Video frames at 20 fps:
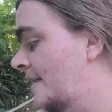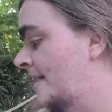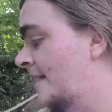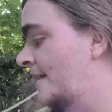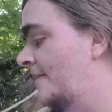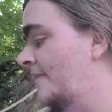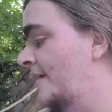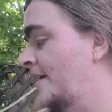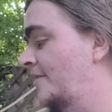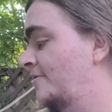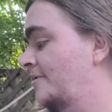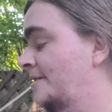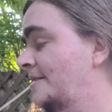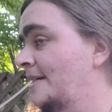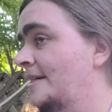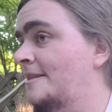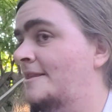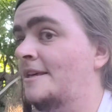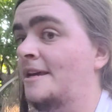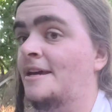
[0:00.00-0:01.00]
And the
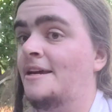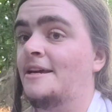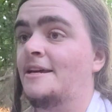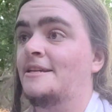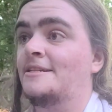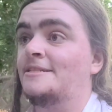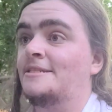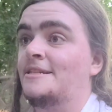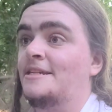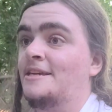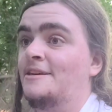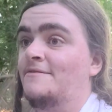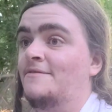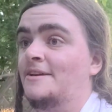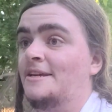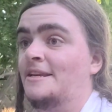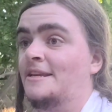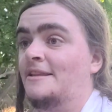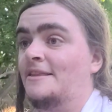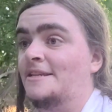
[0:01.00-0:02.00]
interesting thing is,
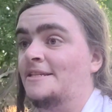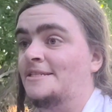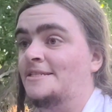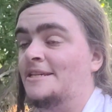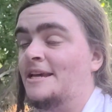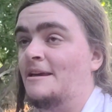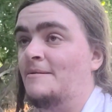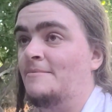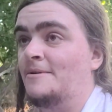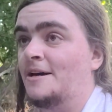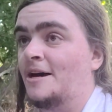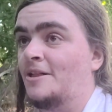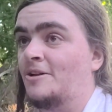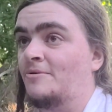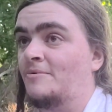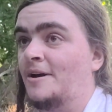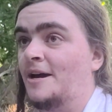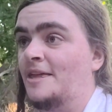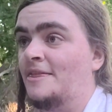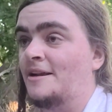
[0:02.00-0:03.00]
even the same
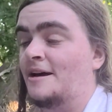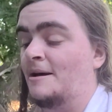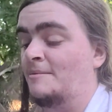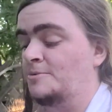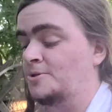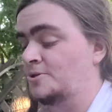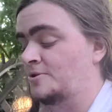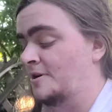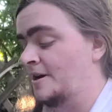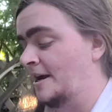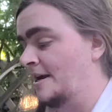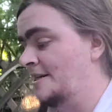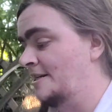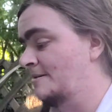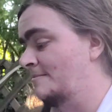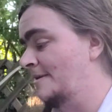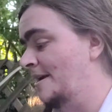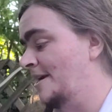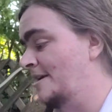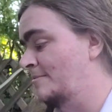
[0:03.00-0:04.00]
colorway that I'm trying to
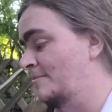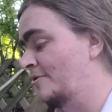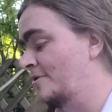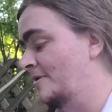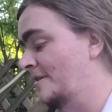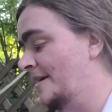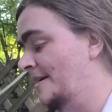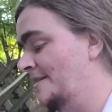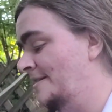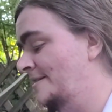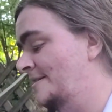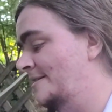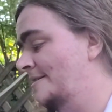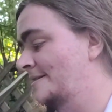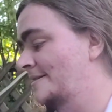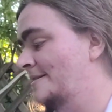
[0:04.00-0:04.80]
make more or less